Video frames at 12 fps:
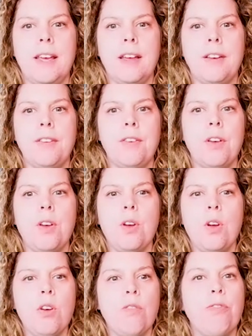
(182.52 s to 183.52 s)
And
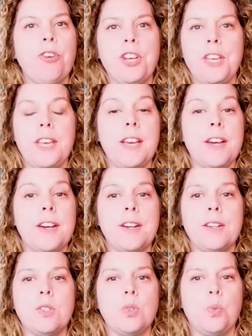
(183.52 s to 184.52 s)
for
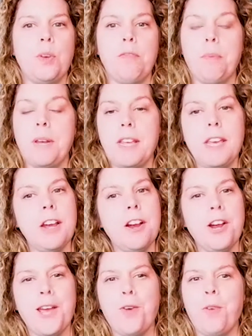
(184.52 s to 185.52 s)
years, we've been
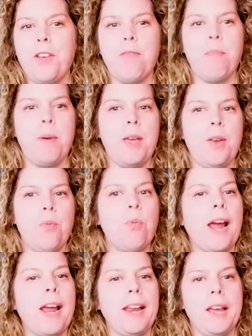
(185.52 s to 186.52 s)
hearing, we've been
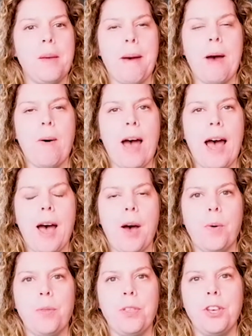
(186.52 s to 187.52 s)
writing about
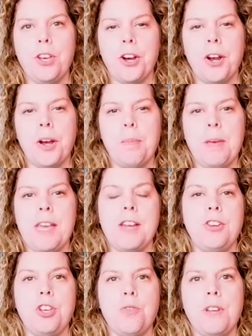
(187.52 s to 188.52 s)
how the
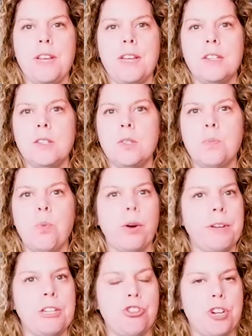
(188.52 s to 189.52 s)
European Union's more
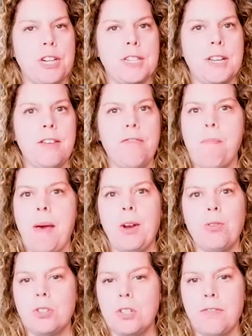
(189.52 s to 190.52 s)
restrictive
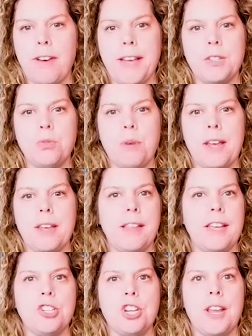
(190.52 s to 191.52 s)
medical device
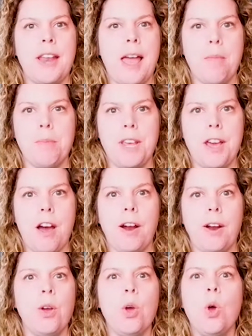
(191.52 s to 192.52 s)
regulation,
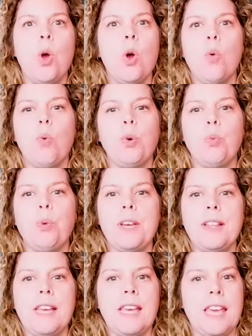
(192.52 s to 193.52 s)
MDR, would
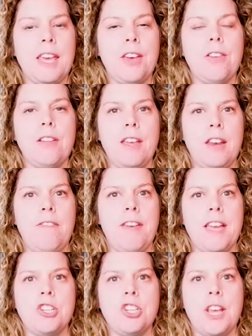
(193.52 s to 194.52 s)
really kill
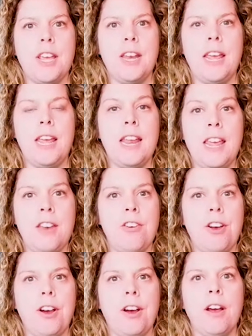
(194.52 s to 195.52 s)
innovation and
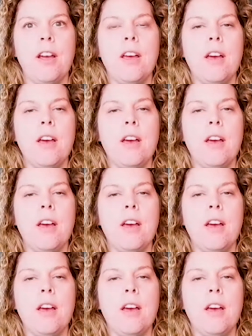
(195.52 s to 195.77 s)
hinder